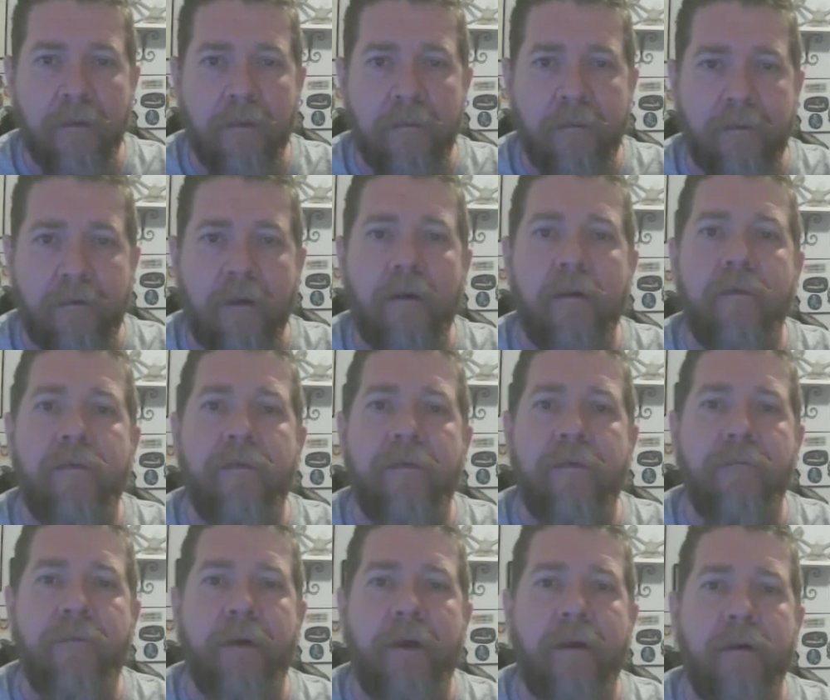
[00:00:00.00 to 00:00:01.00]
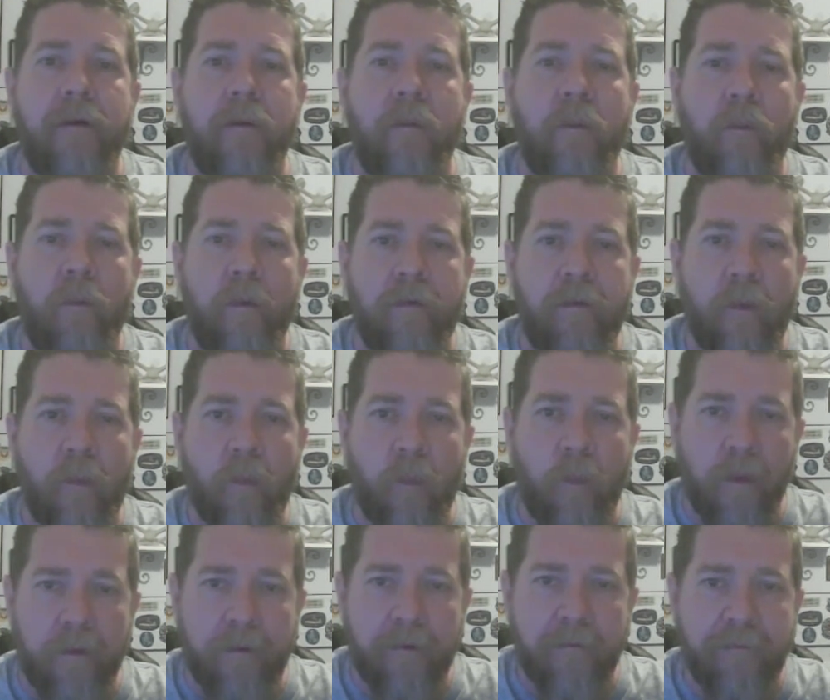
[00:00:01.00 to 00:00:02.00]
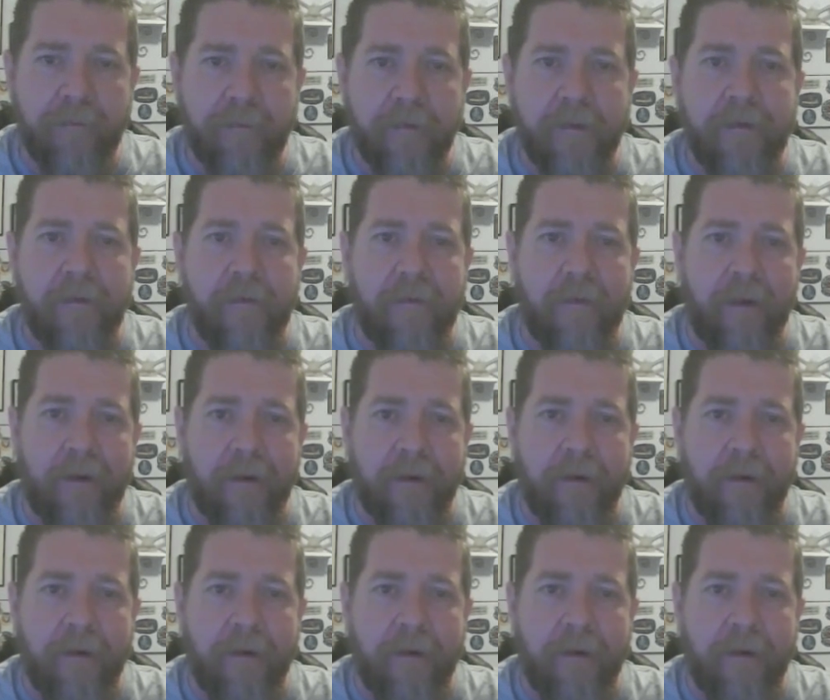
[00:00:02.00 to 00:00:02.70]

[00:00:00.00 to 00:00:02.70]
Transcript: the Douglas Invader was a wonderfully designed